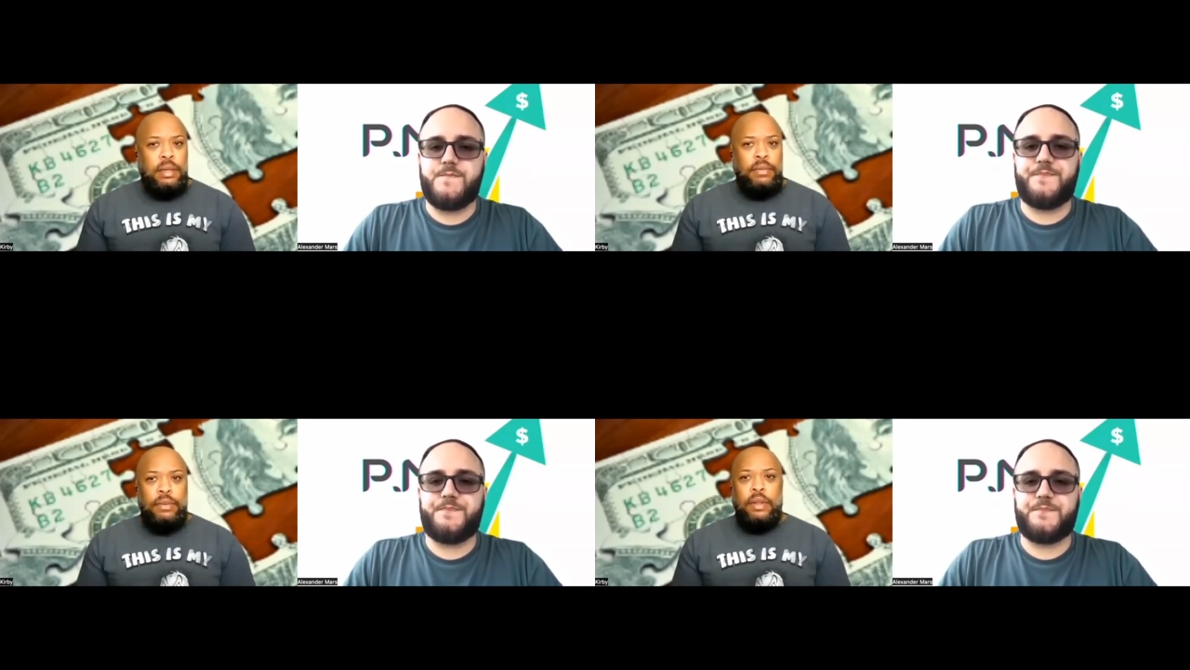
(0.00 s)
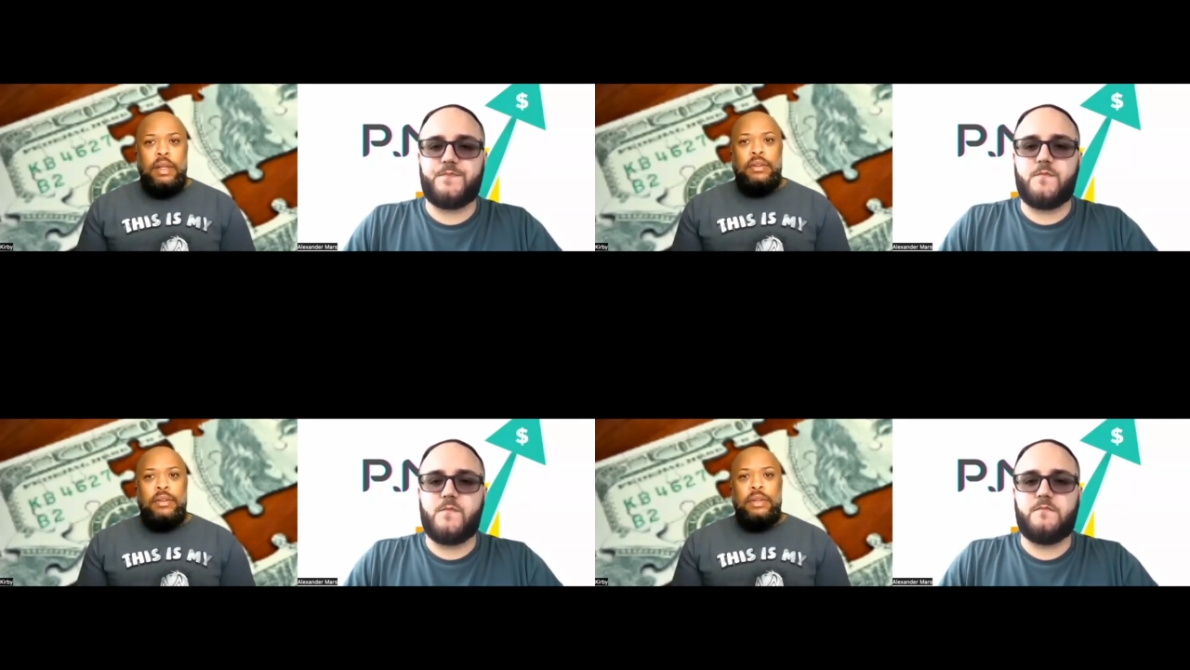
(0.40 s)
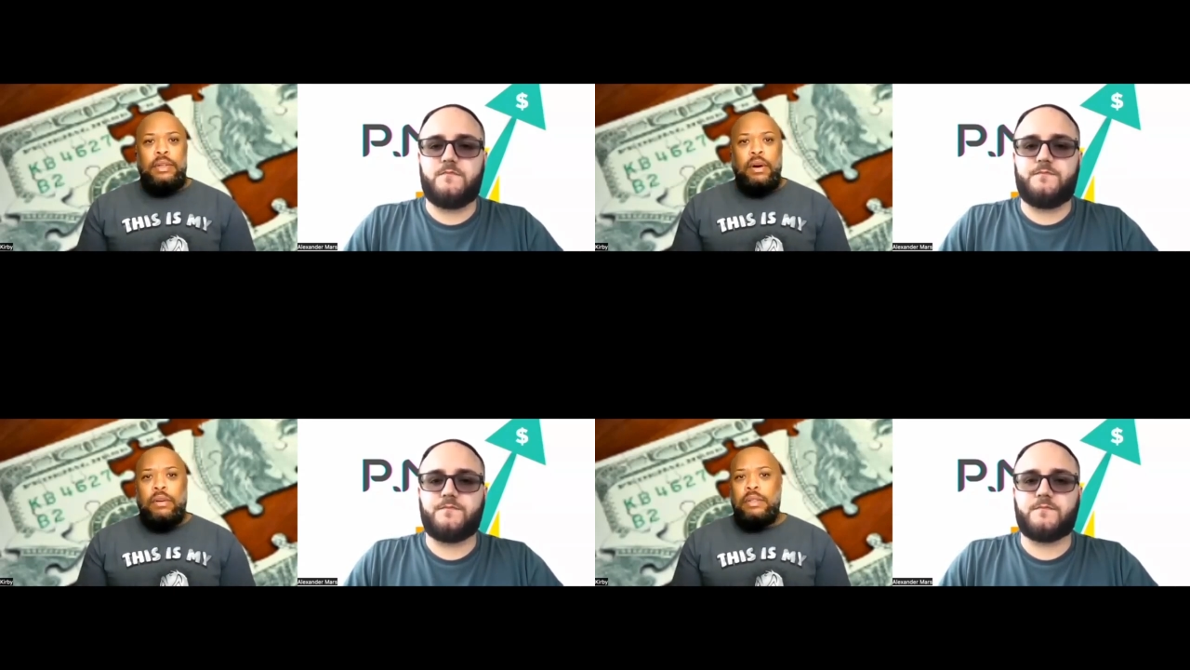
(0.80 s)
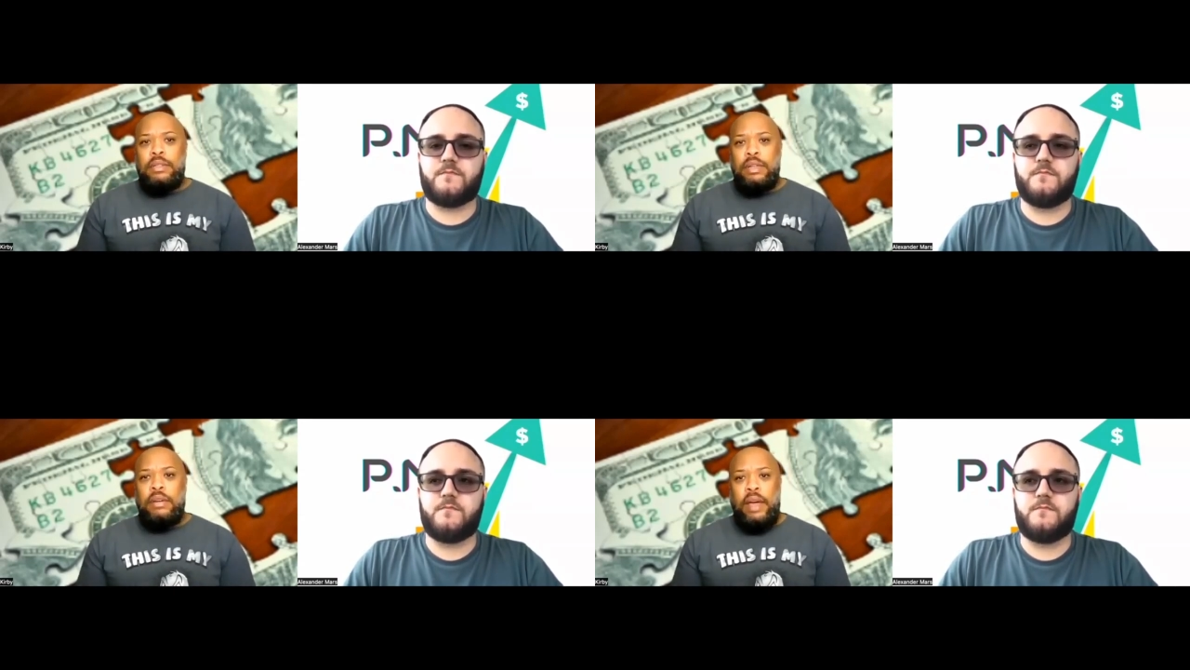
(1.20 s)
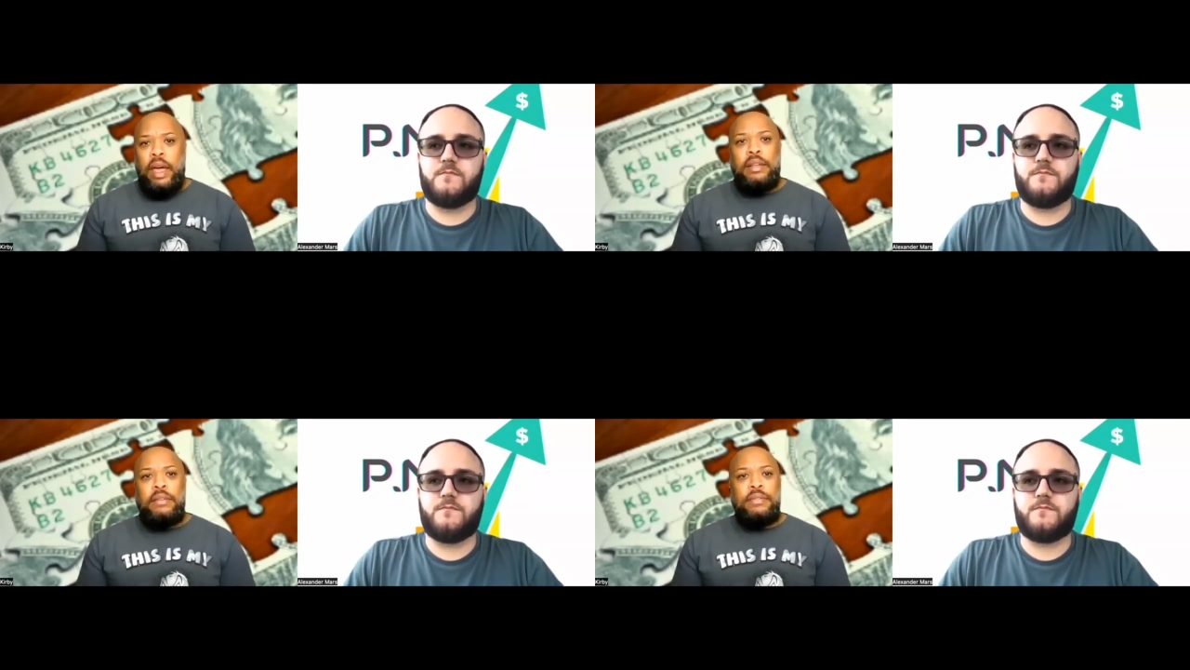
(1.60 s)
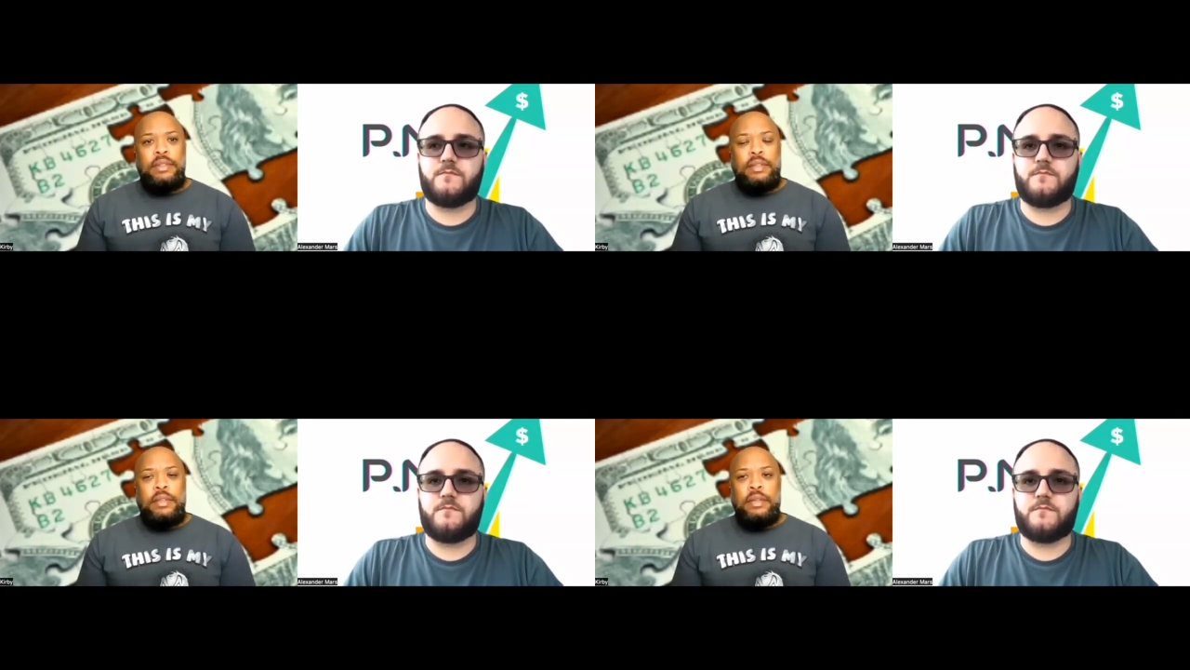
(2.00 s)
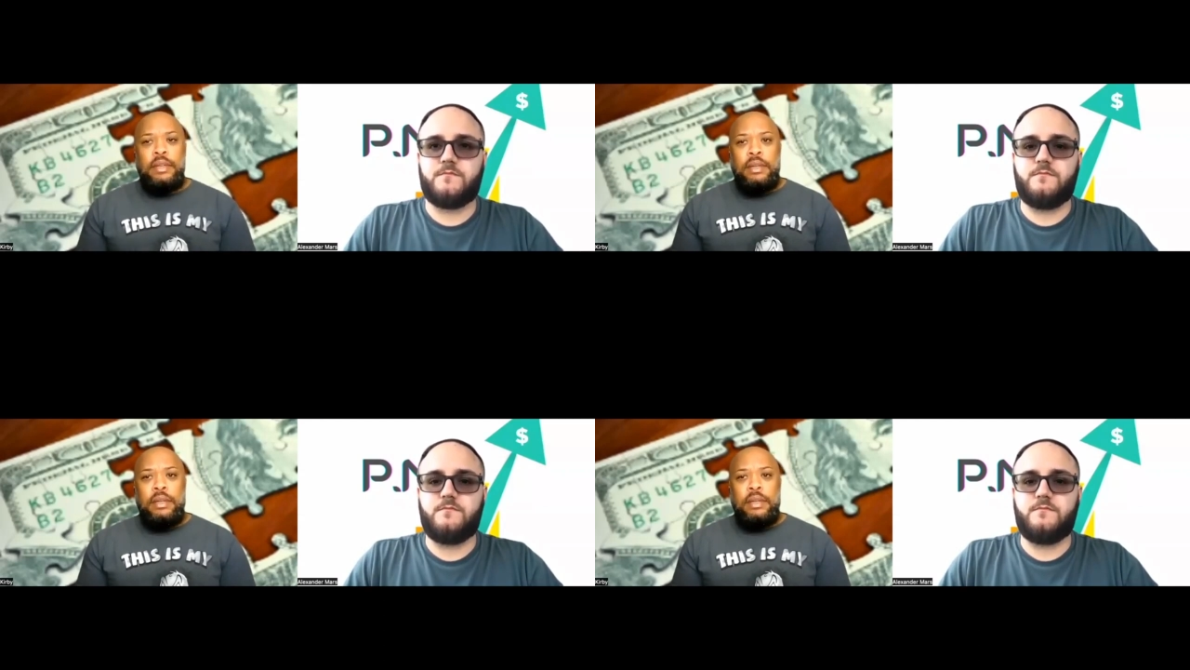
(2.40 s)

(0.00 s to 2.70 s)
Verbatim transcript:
Speaker 1: If you're not doing all this stuff actively,